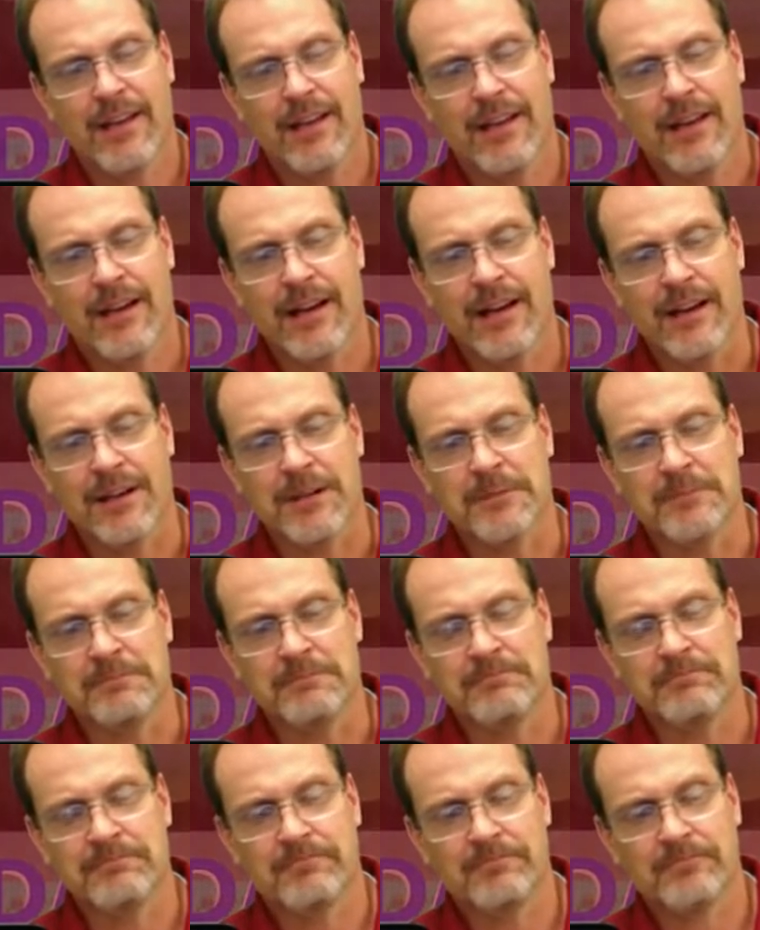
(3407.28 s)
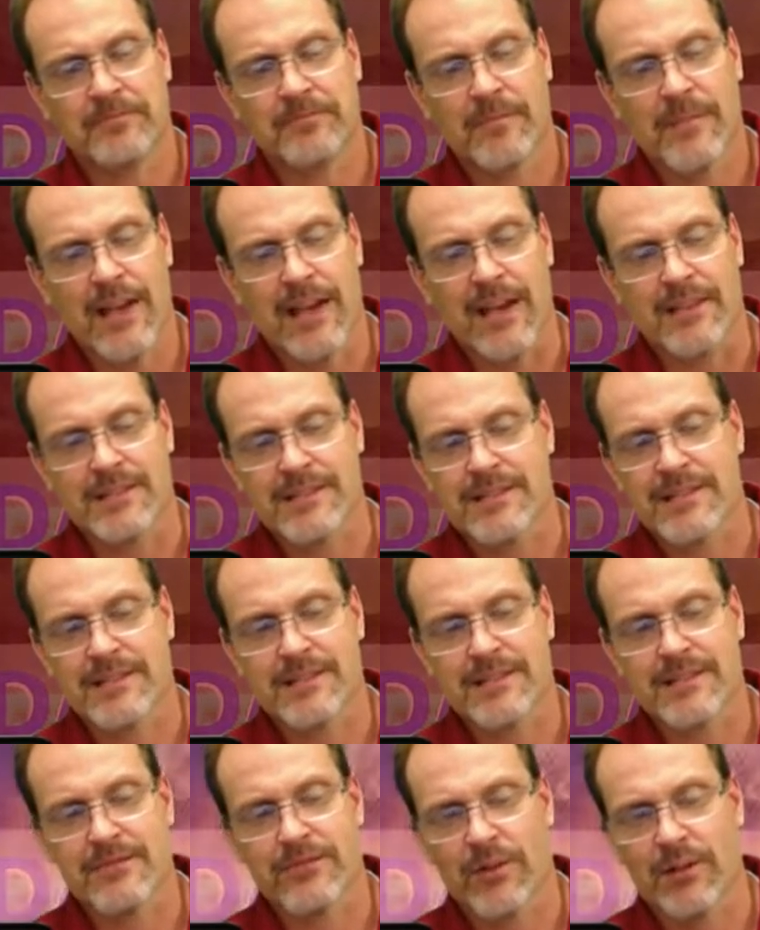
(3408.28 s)
Um, yeah, it's
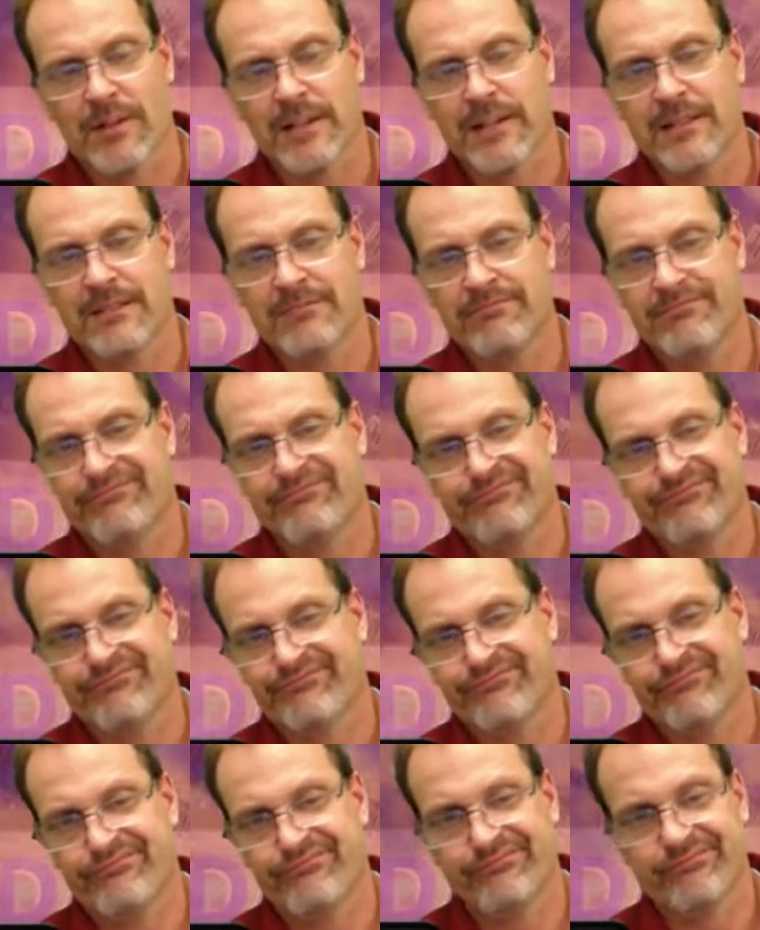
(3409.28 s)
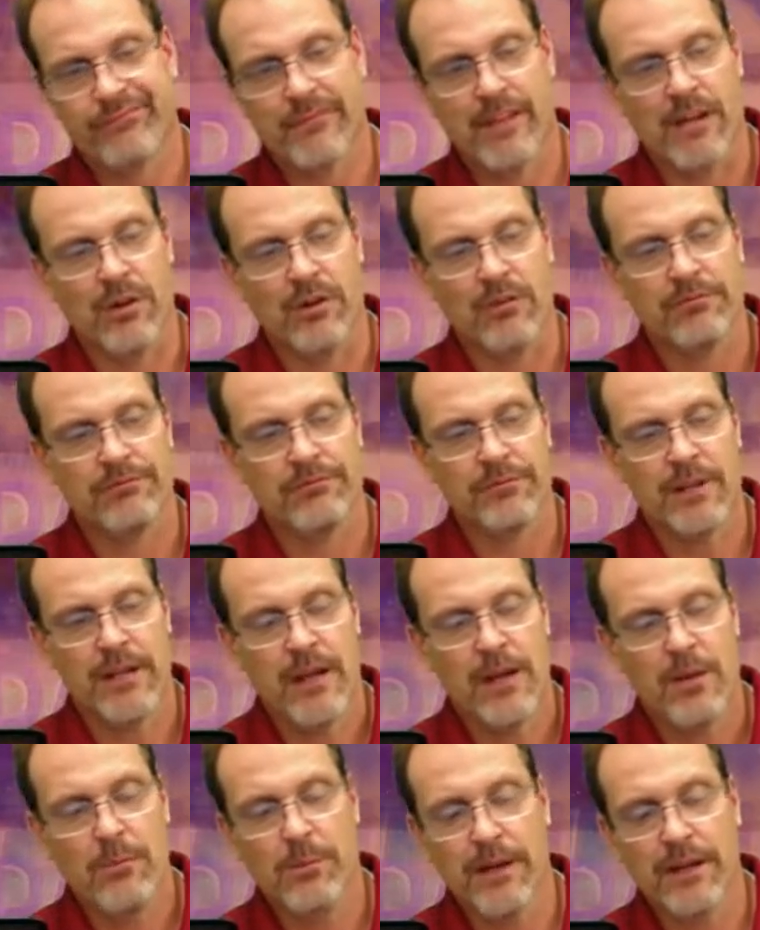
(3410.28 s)
just really, you know.
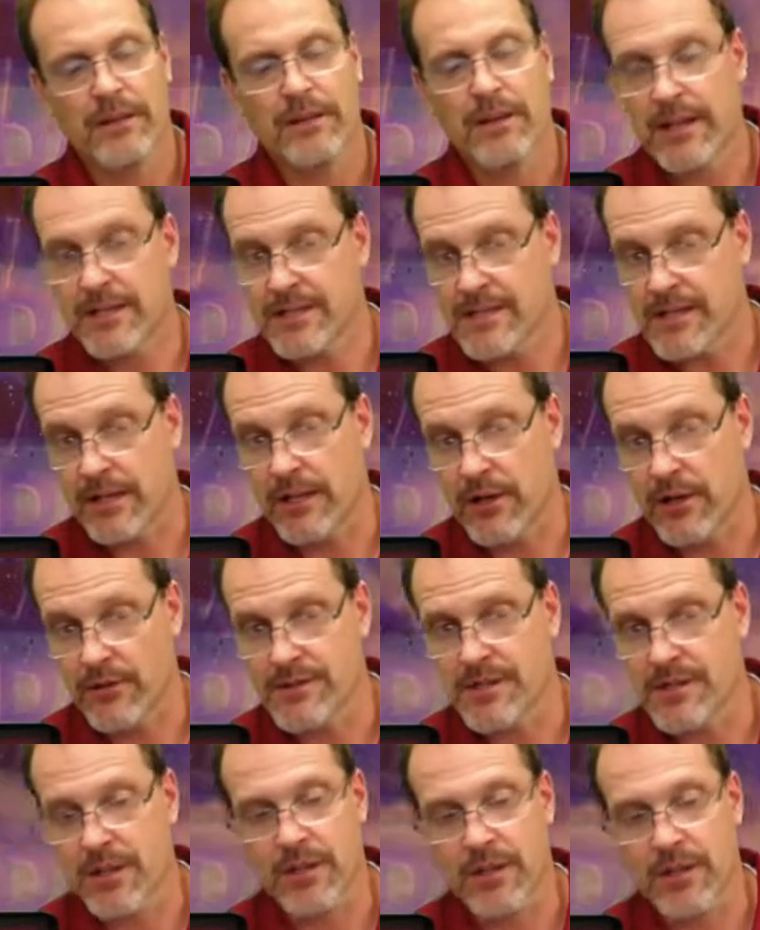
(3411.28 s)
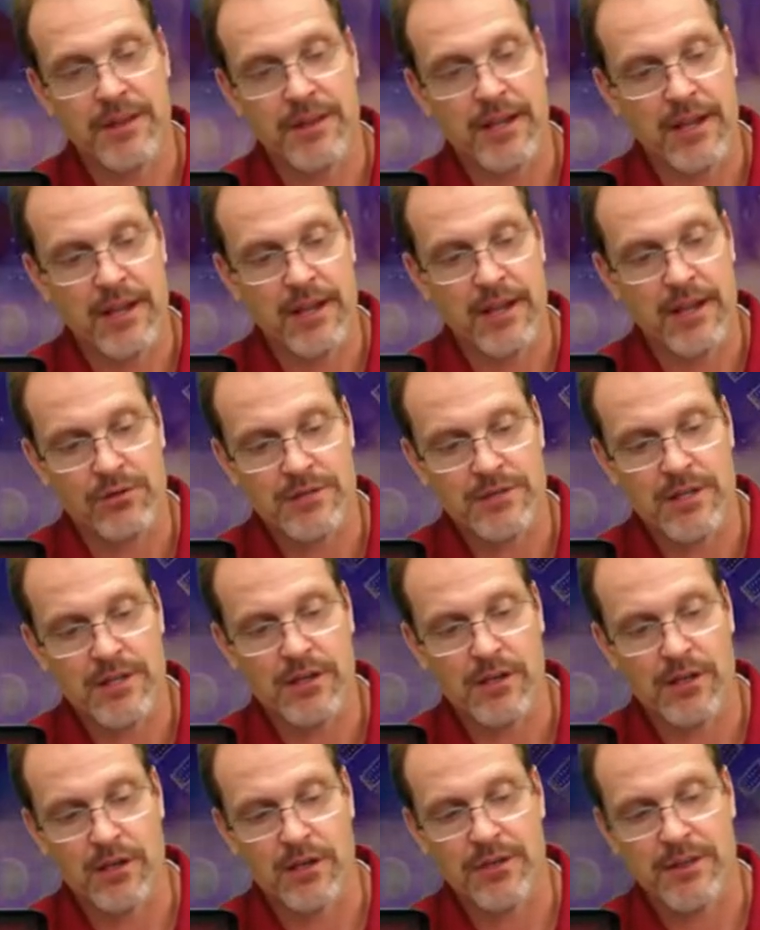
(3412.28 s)
But like I said, here's the good thing. I told you
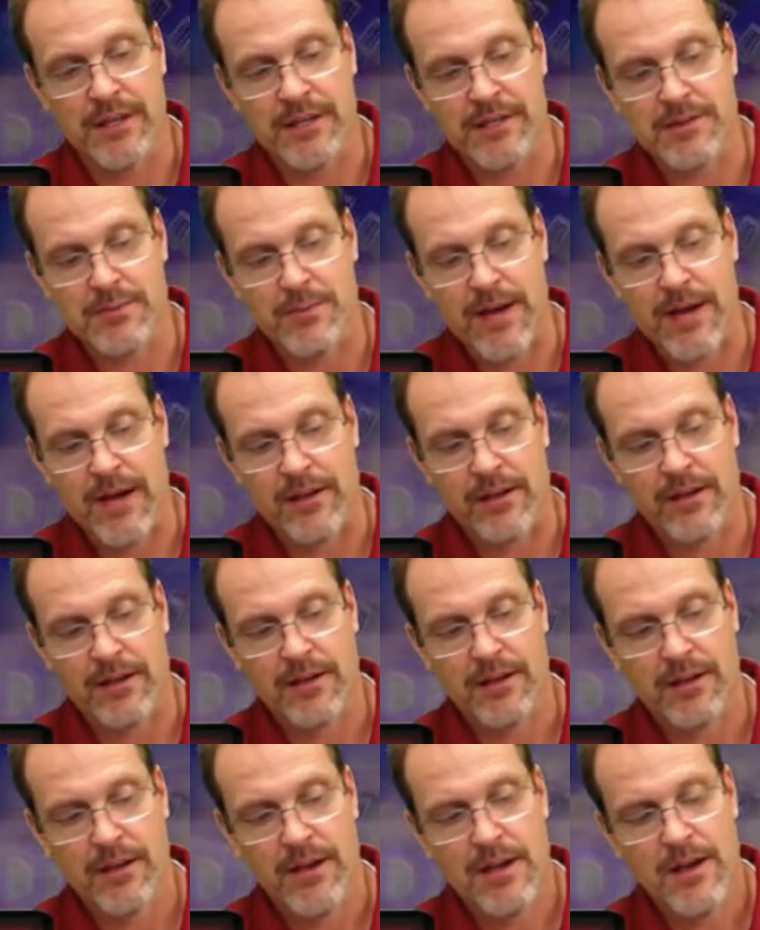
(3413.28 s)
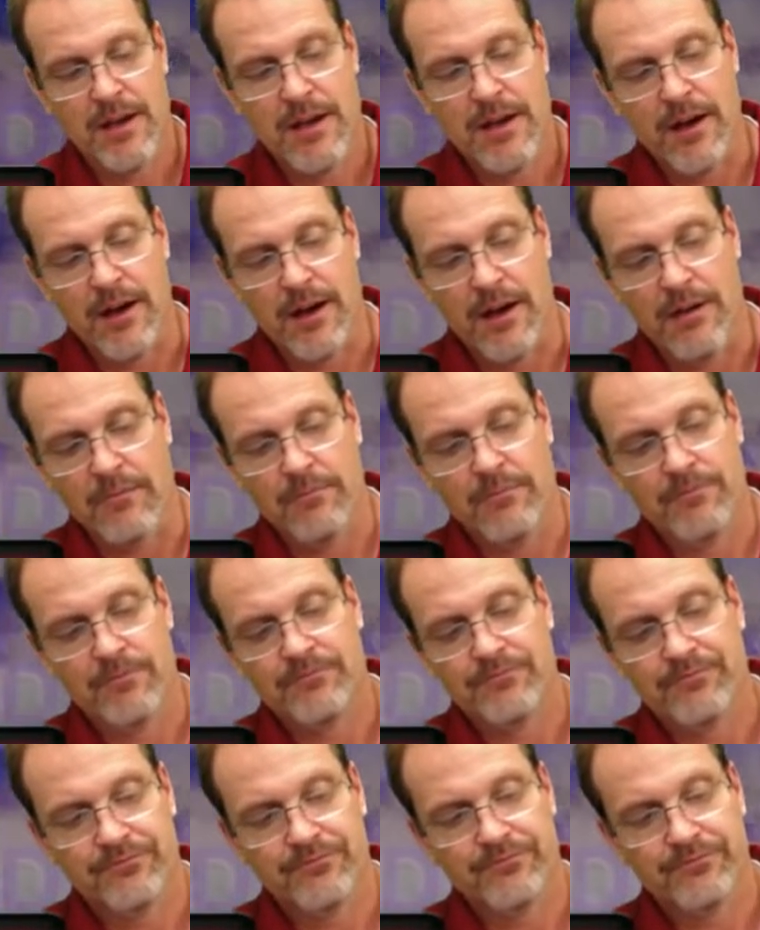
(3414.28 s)
the good things about it. Um,
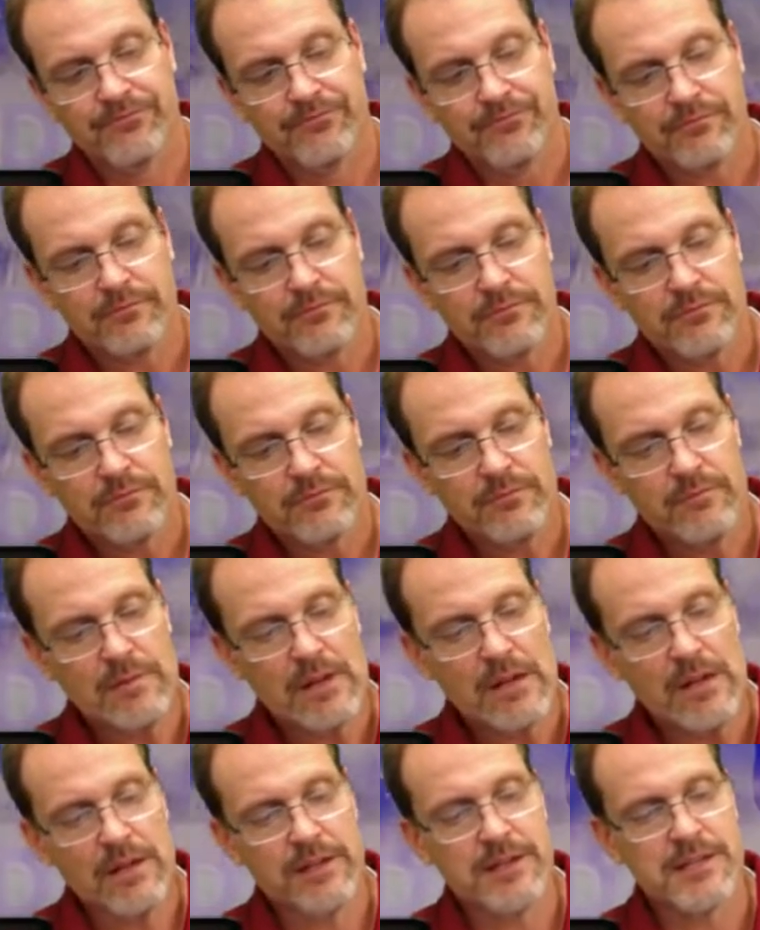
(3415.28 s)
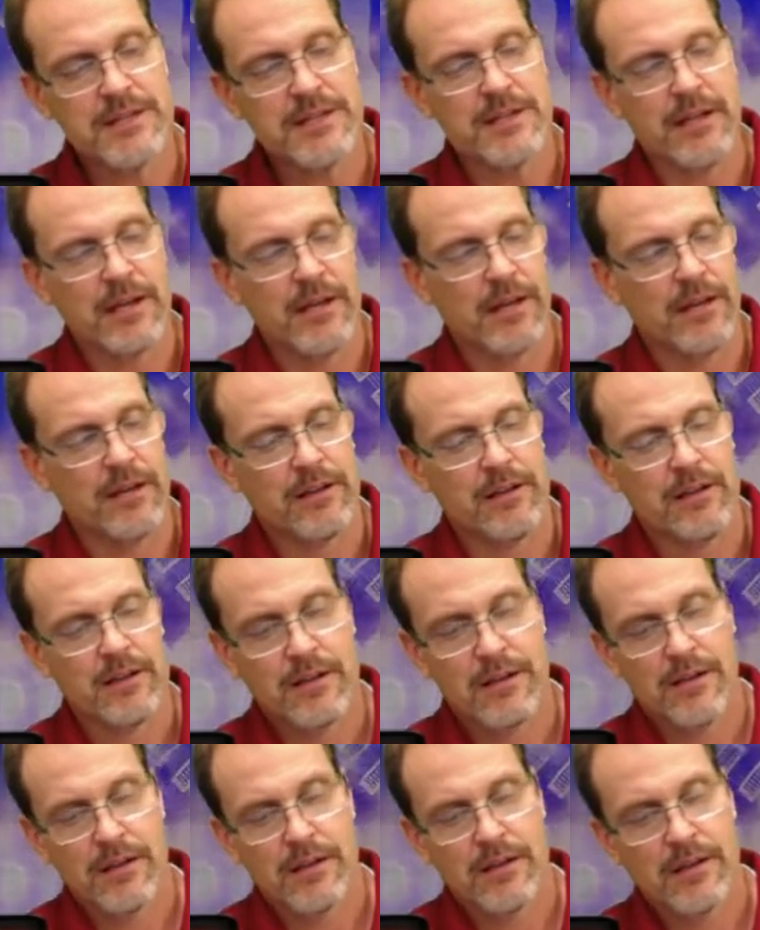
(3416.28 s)
this, uh,
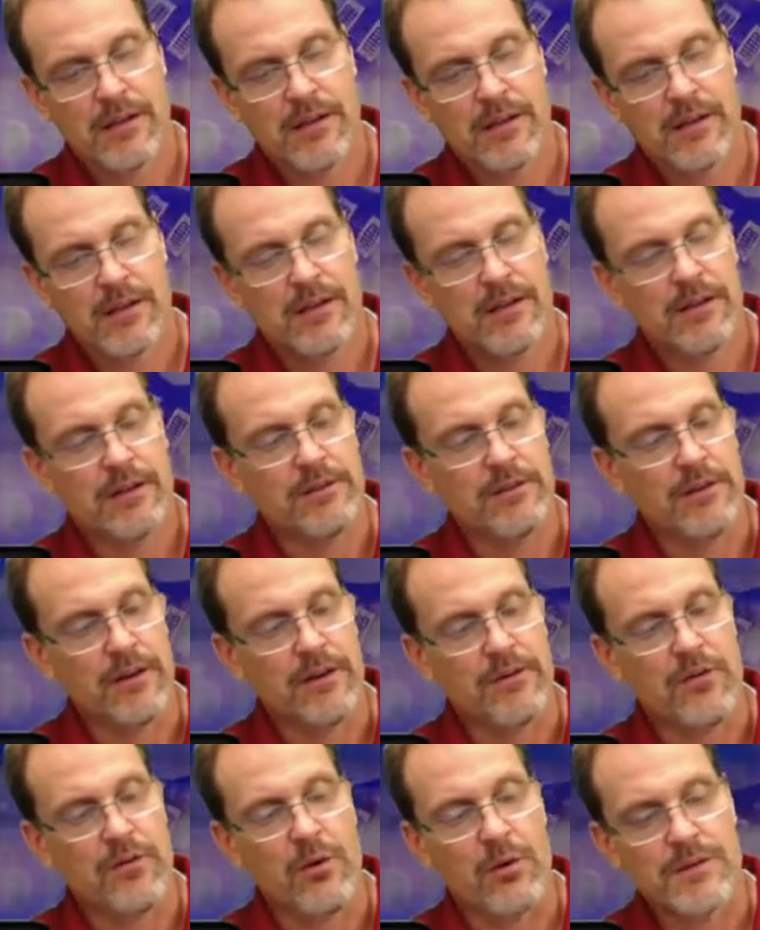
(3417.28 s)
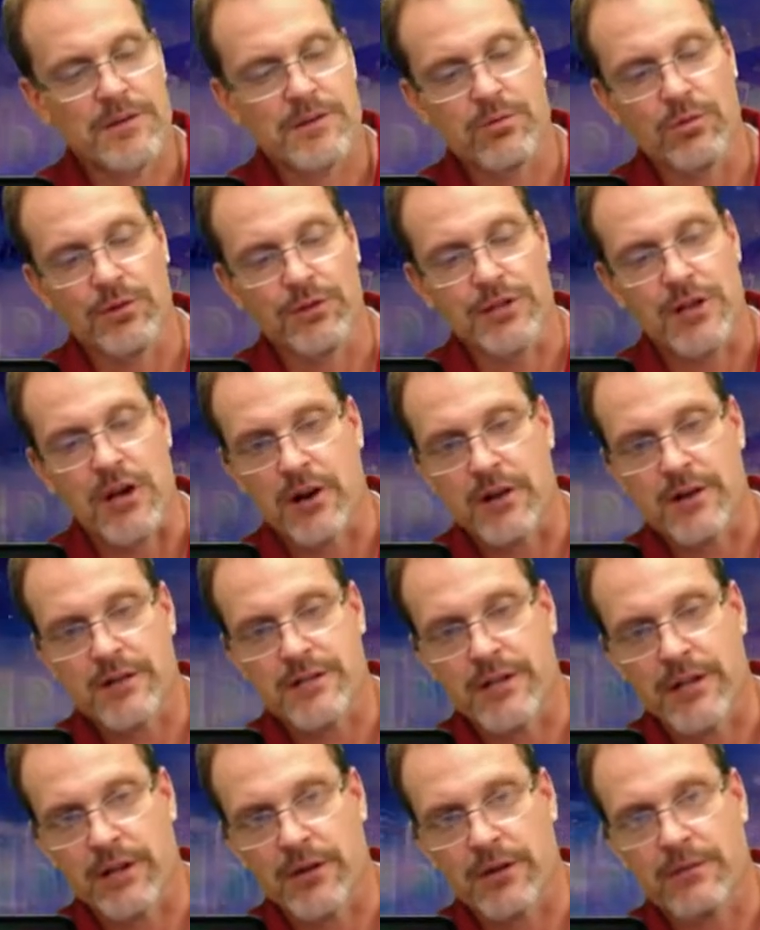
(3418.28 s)
of course, will charge.
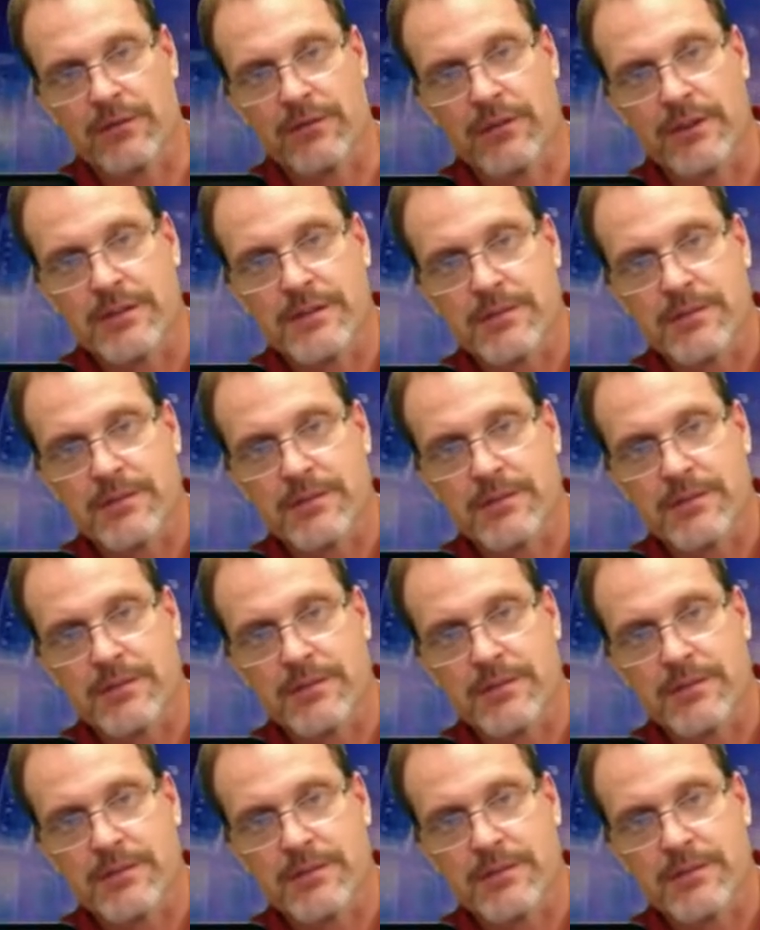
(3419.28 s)
You know, it's